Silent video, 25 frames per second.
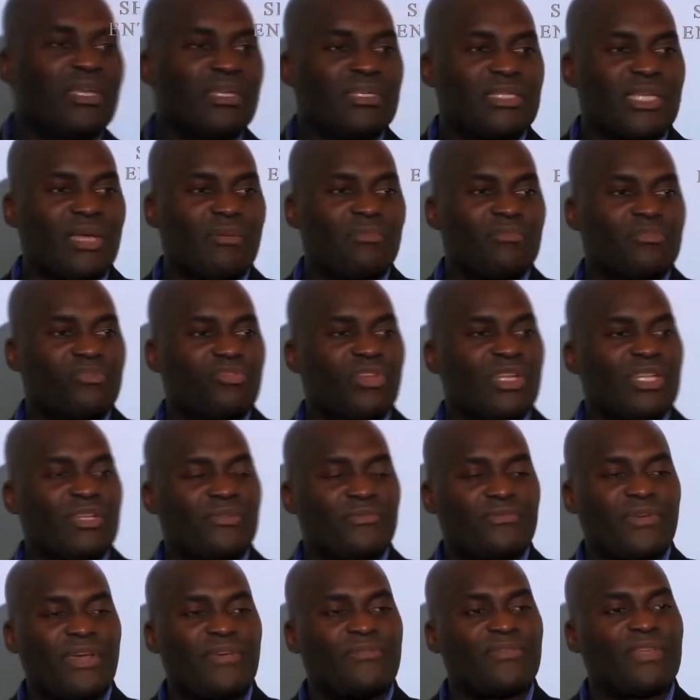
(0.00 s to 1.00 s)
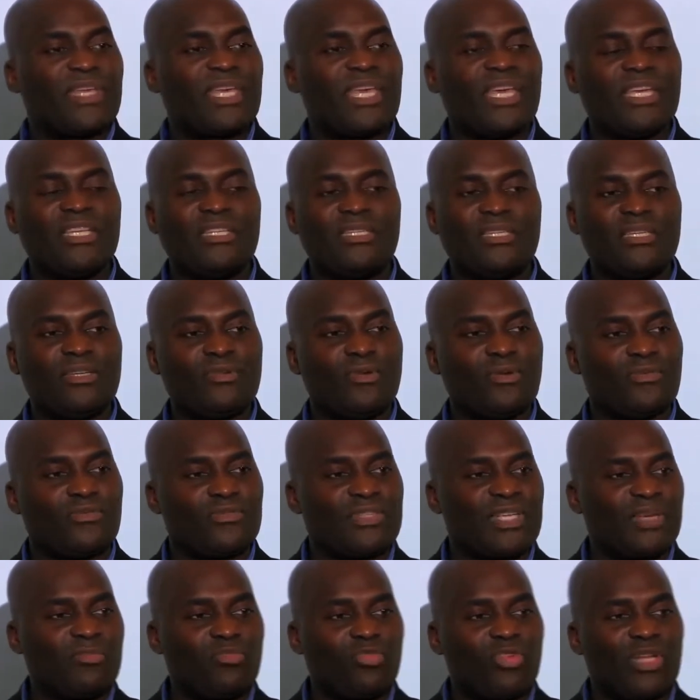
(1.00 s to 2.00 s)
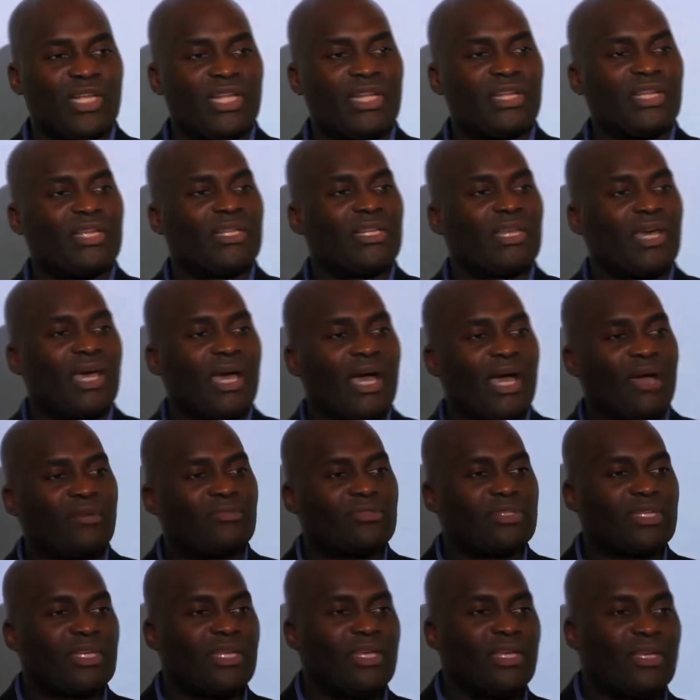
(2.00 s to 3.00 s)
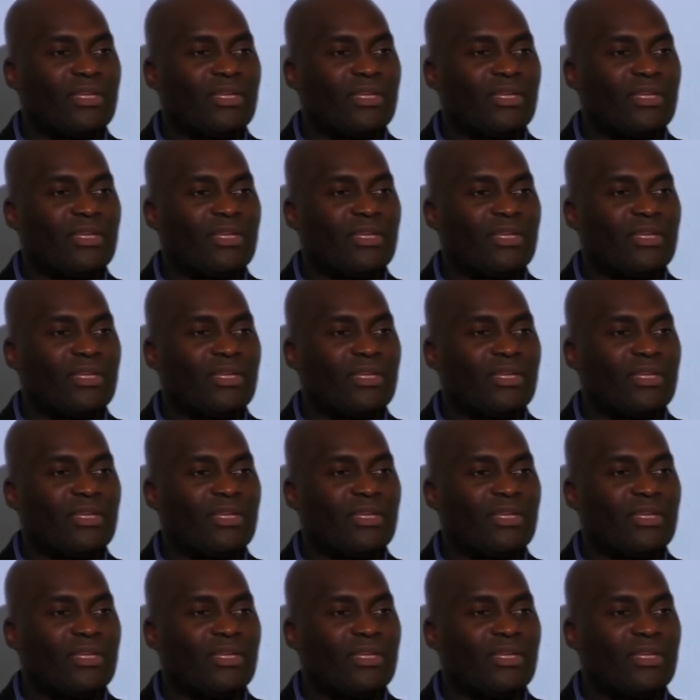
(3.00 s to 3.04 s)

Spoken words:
some 25 kg of semolina in the house.